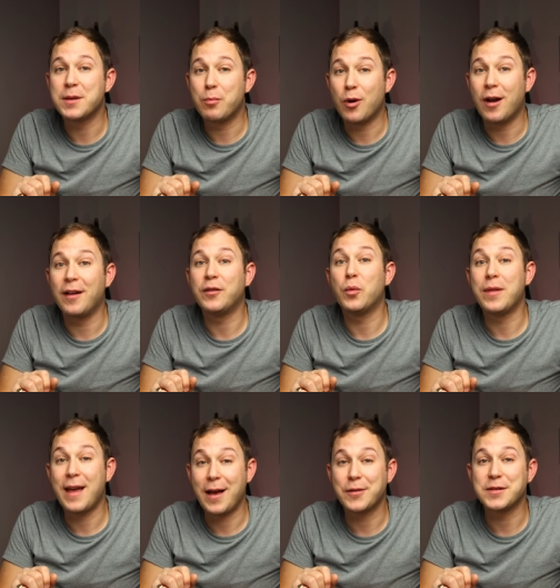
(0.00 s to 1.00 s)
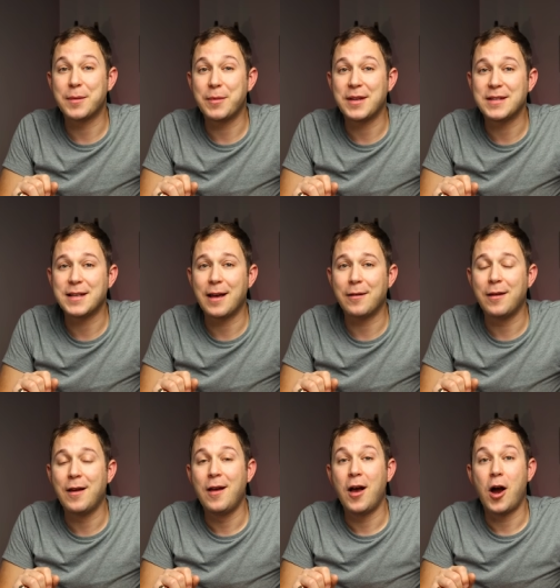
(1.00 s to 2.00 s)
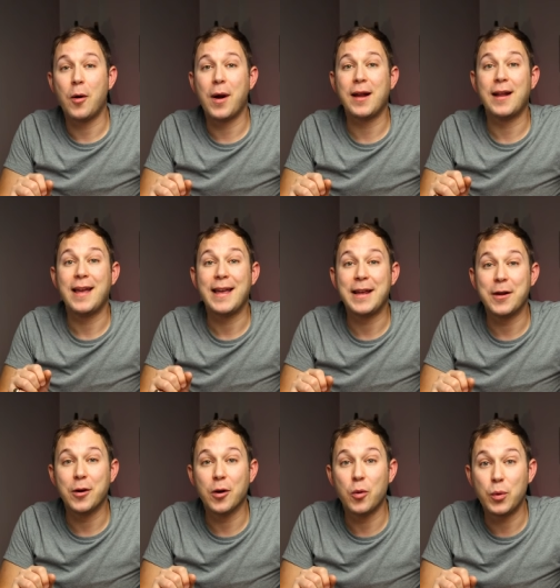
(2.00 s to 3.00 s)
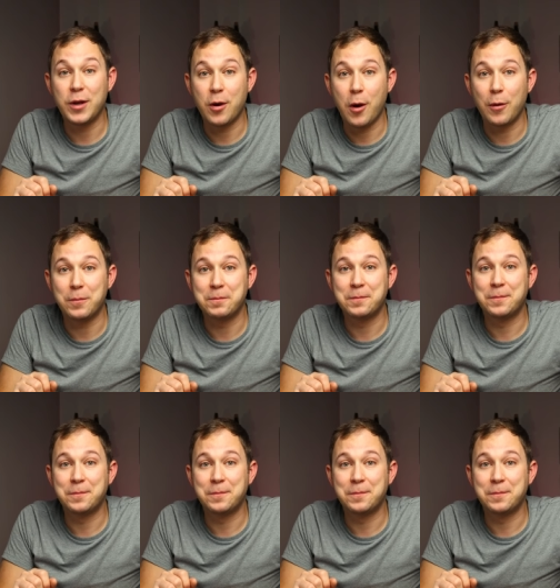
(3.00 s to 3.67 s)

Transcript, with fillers: surprised with how some of these sound. All right, here we go.